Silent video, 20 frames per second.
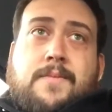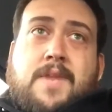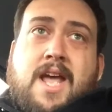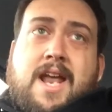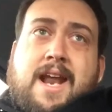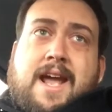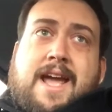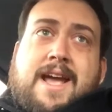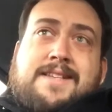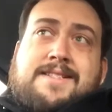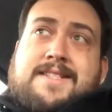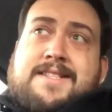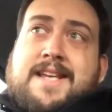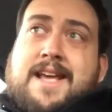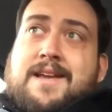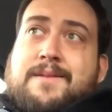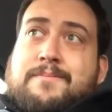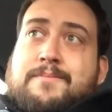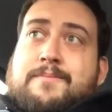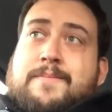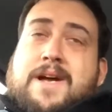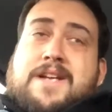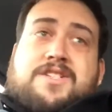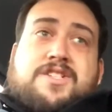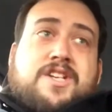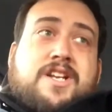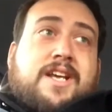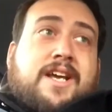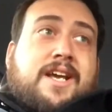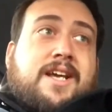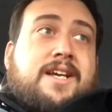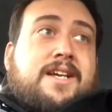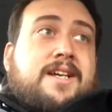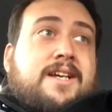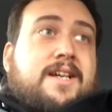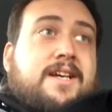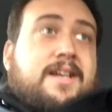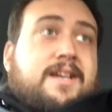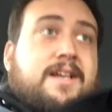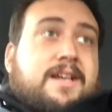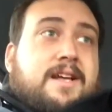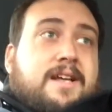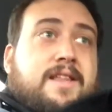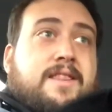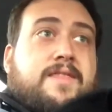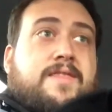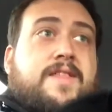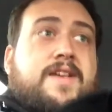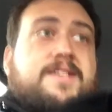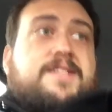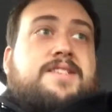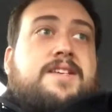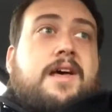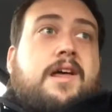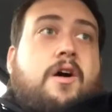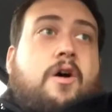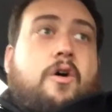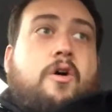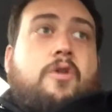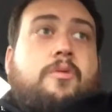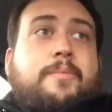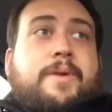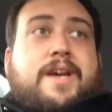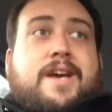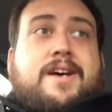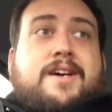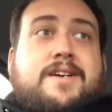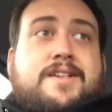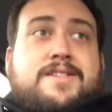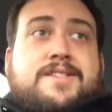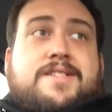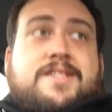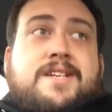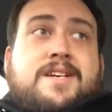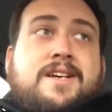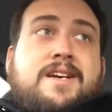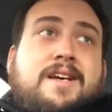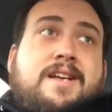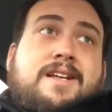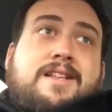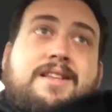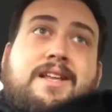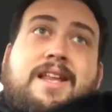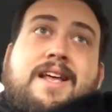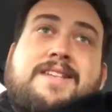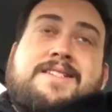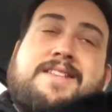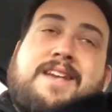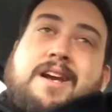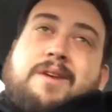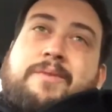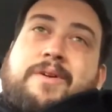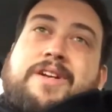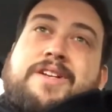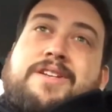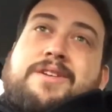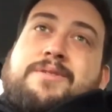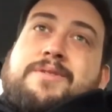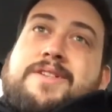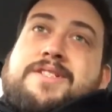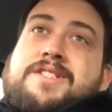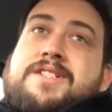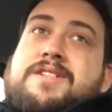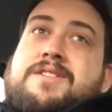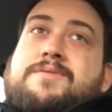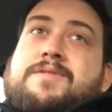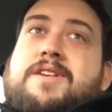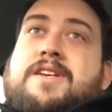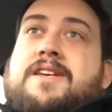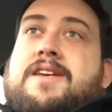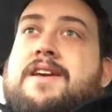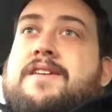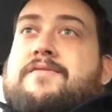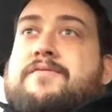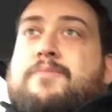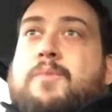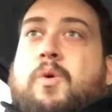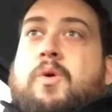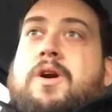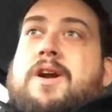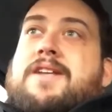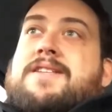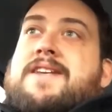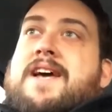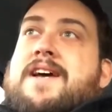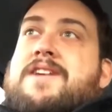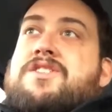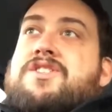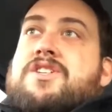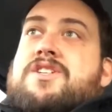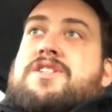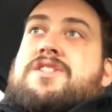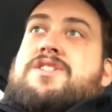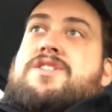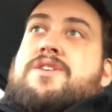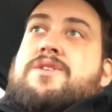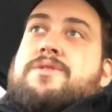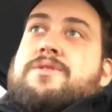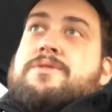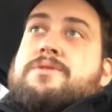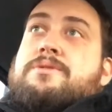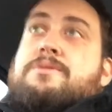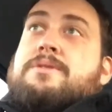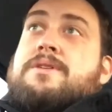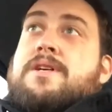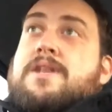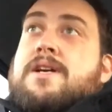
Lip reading: and I hesitate mentioning this at all because the last thing I want to do is just give more attention to